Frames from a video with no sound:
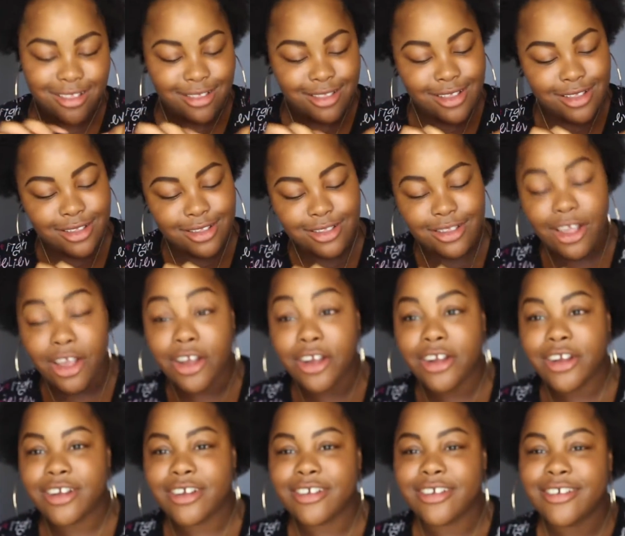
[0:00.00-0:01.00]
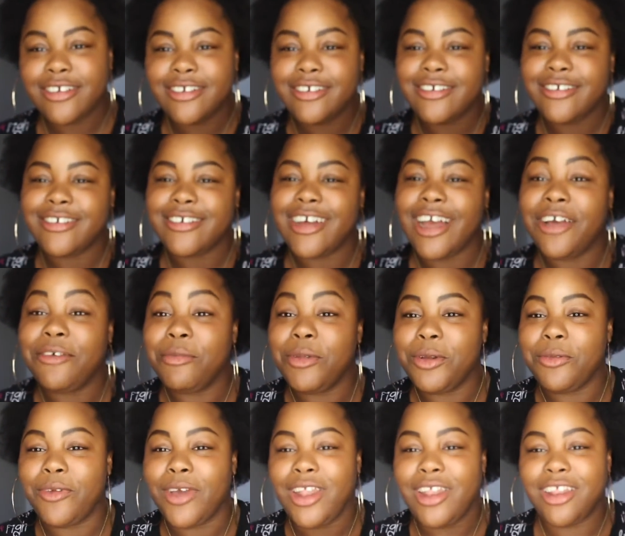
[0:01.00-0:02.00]
This sucker, I've
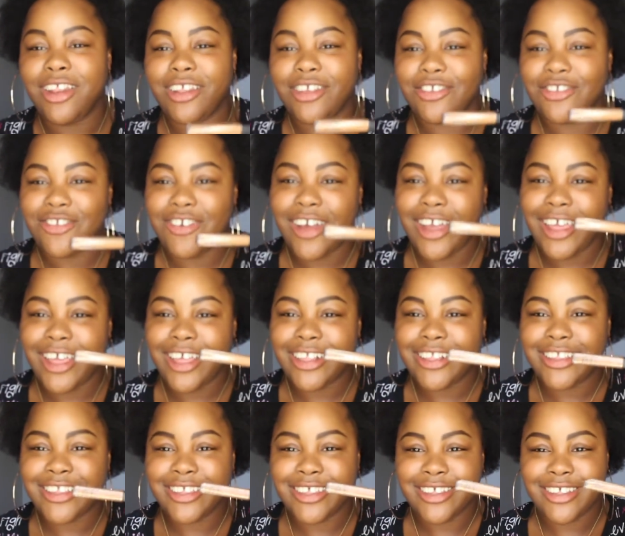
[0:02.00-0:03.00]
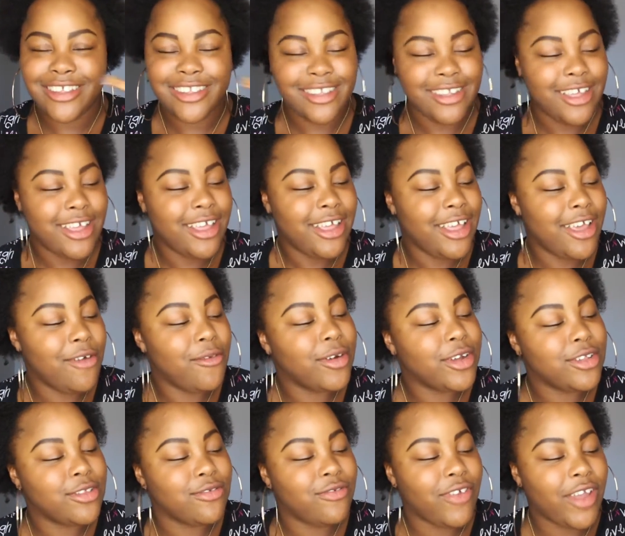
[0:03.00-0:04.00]
been waiting to try it. It
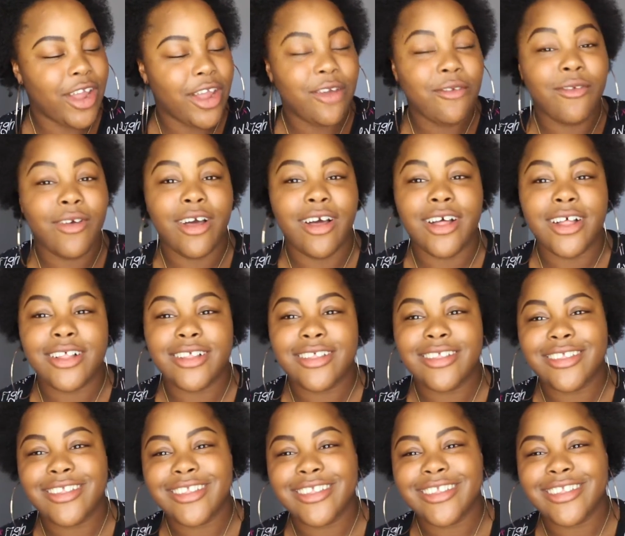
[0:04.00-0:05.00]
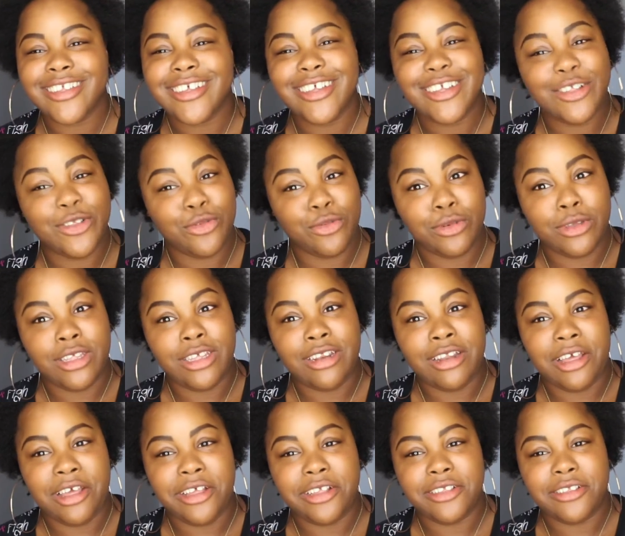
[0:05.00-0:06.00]
works very well. It's really
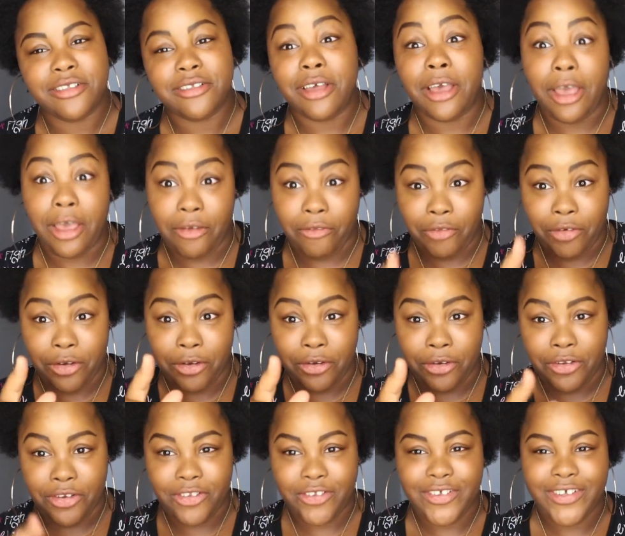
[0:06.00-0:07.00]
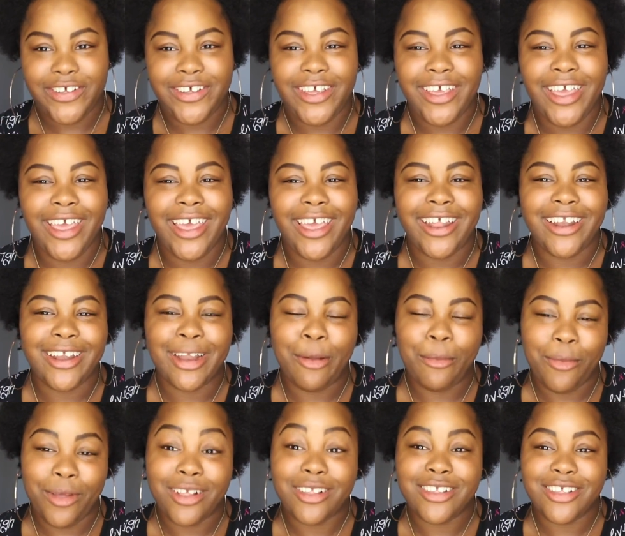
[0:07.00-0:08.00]
nice, I've heard. And
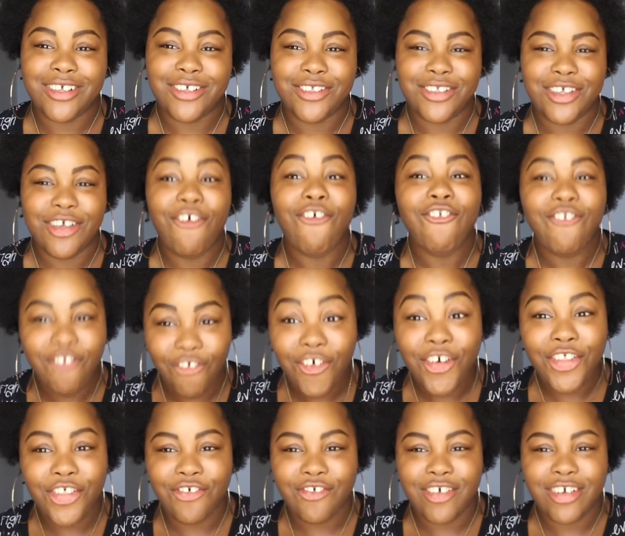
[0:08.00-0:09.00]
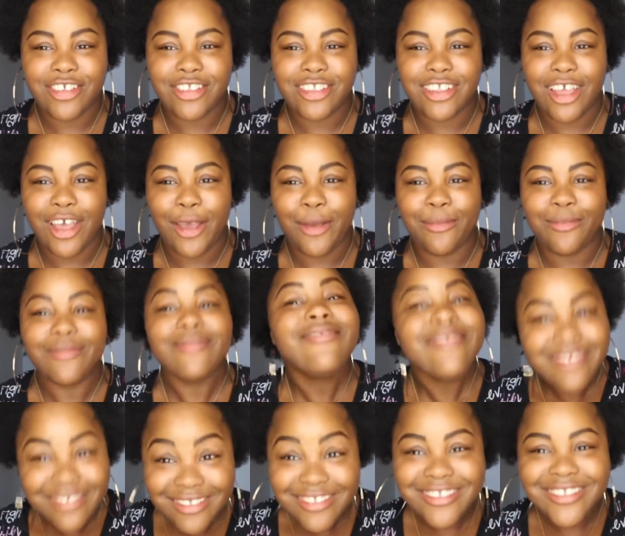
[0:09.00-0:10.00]
I'm about to use it for the first time.
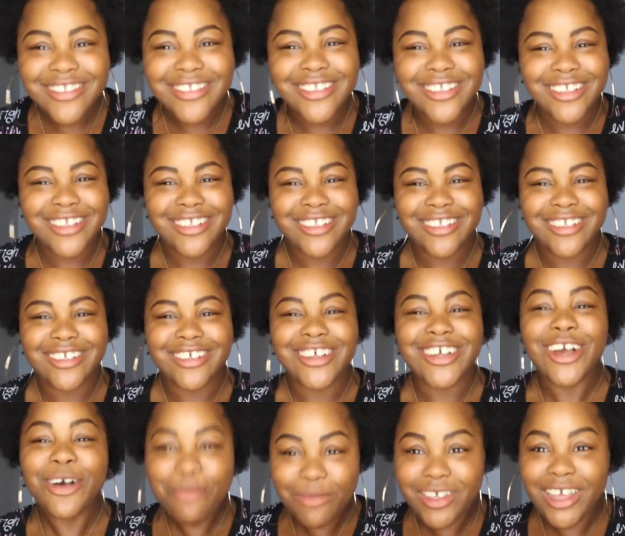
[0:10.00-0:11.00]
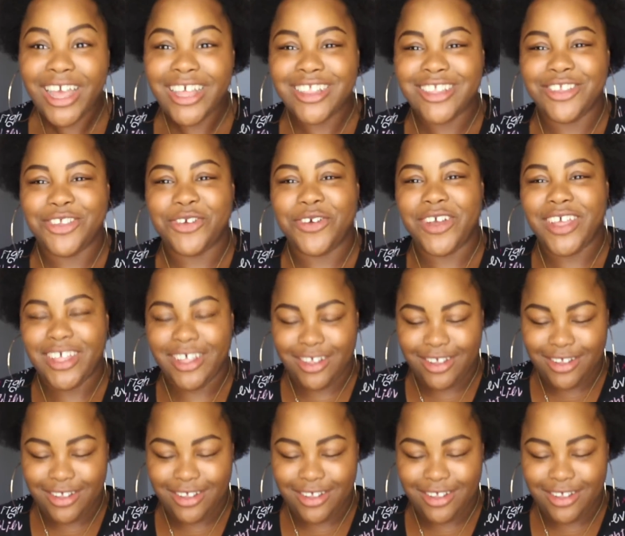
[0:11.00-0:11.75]
Hope you guys enjoy.